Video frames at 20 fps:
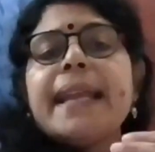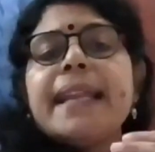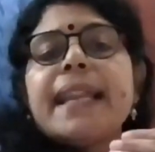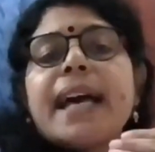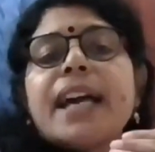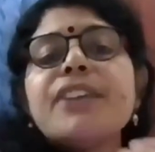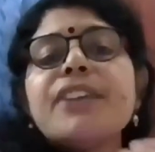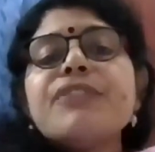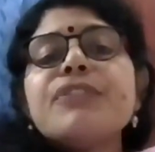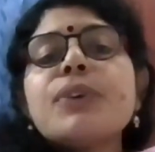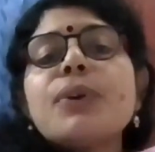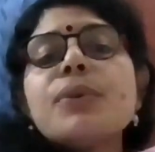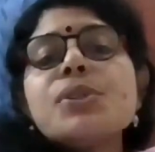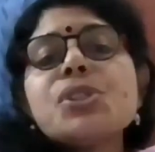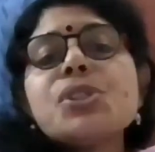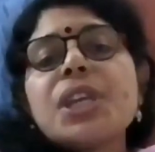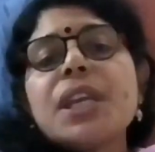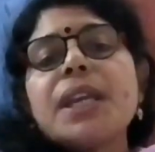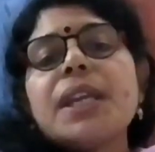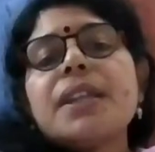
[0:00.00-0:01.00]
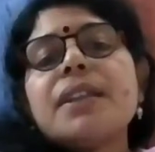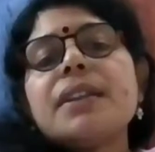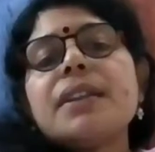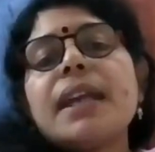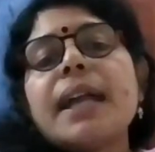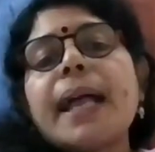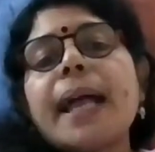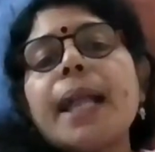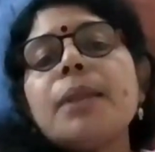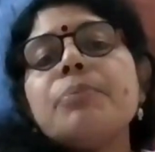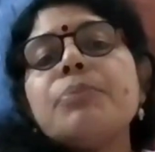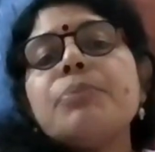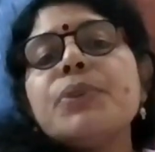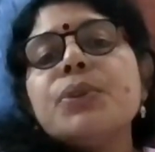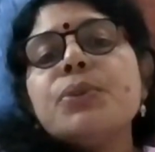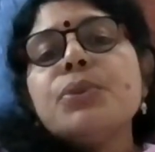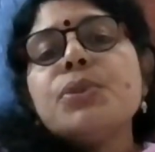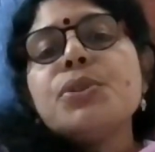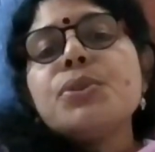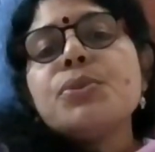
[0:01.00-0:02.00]
a life coach can help
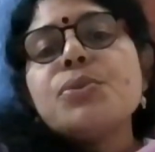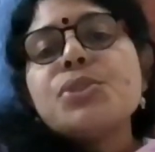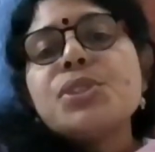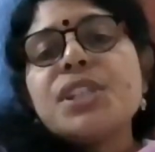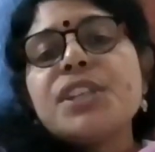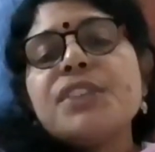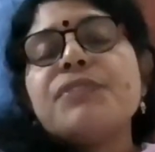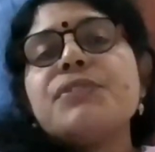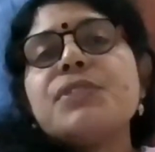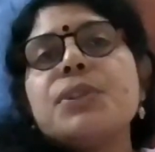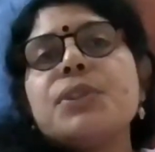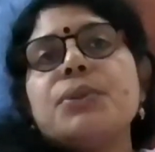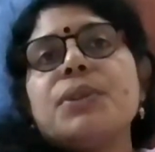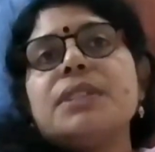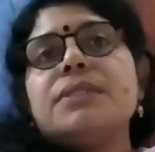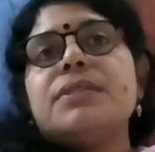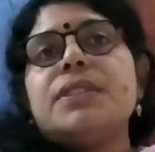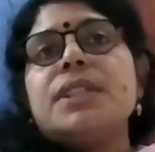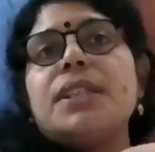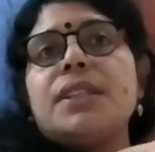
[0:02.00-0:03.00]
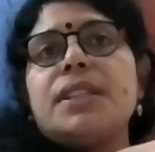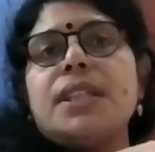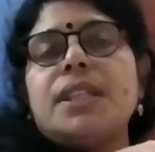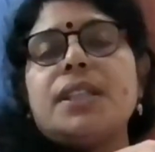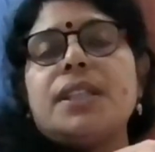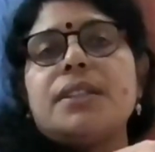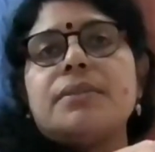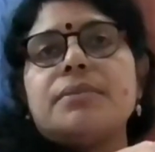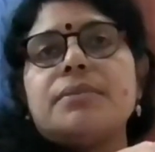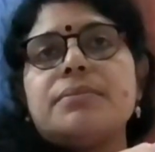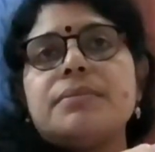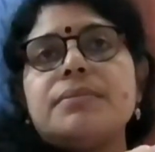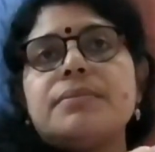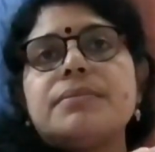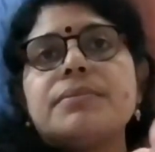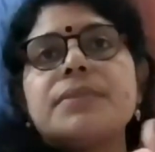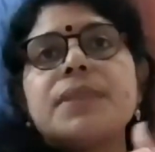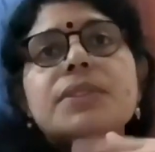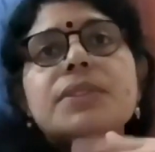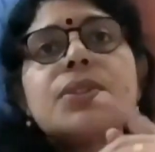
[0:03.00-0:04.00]
you to shift your thinking.
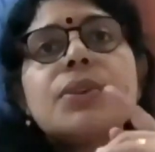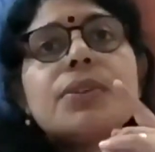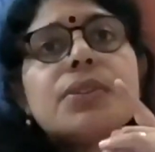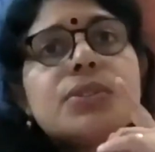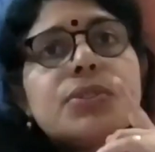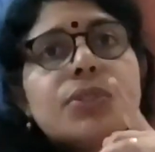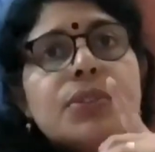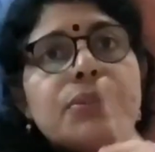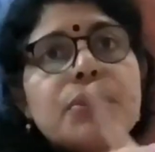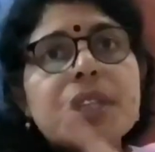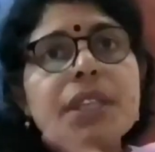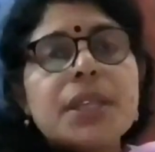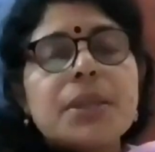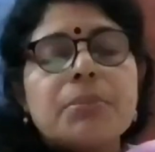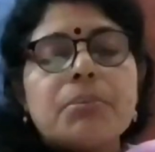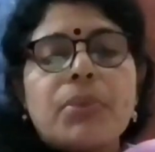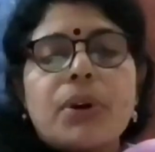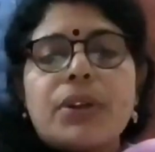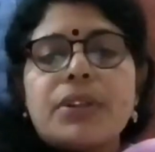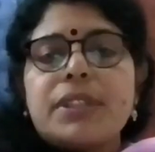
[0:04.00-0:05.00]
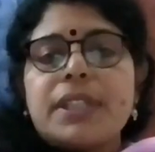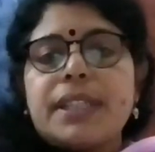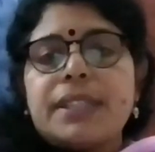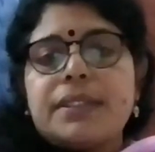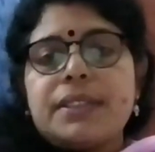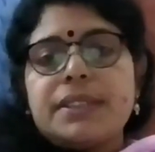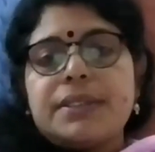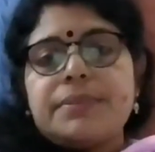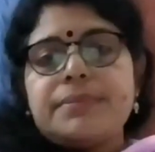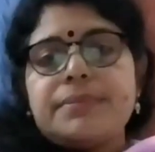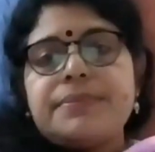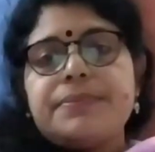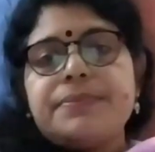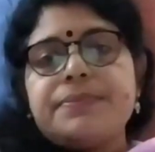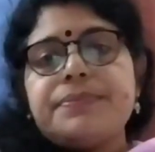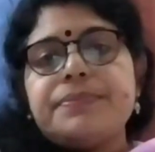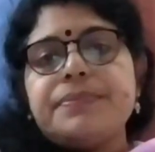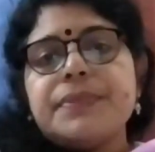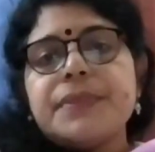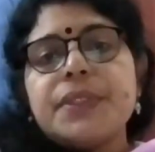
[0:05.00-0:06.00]
That's also very important.
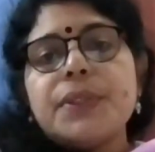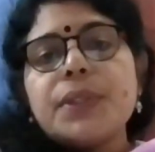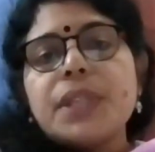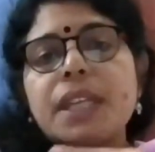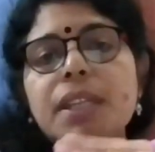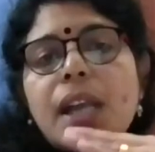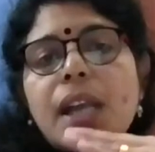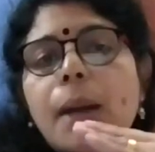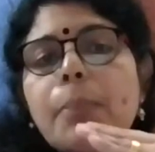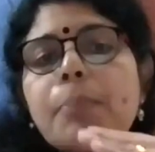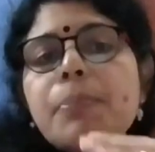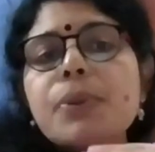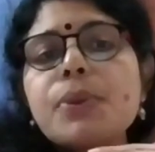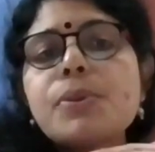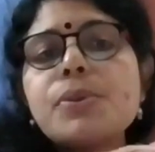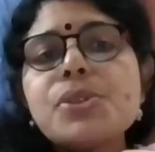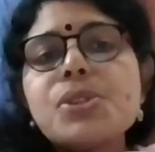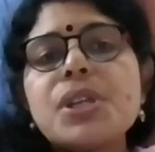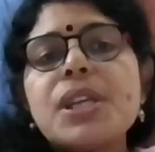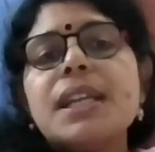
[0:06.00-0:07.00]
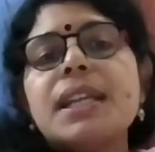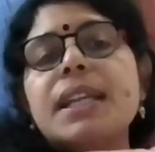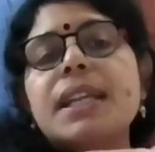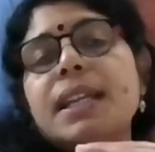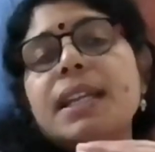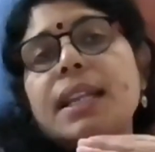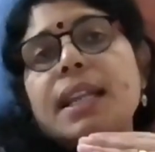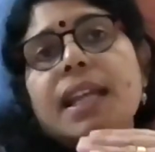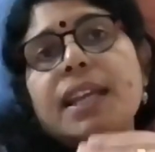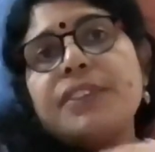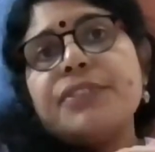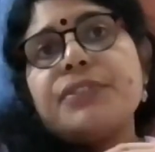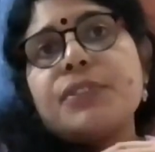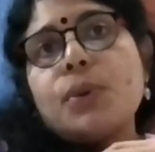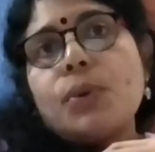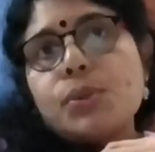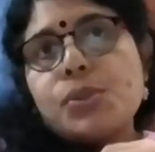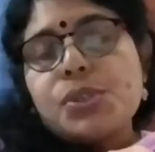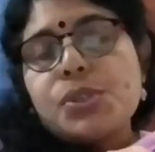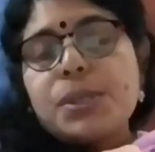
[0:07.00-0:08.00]
You can approach a life
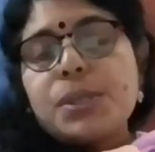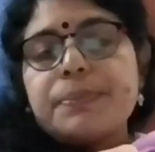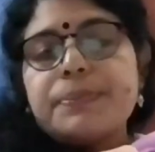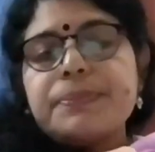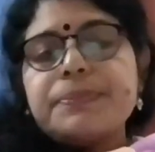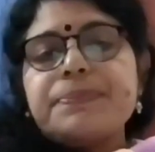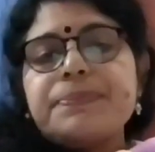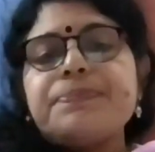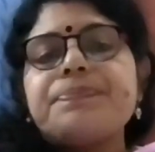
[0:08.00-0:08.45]
coach.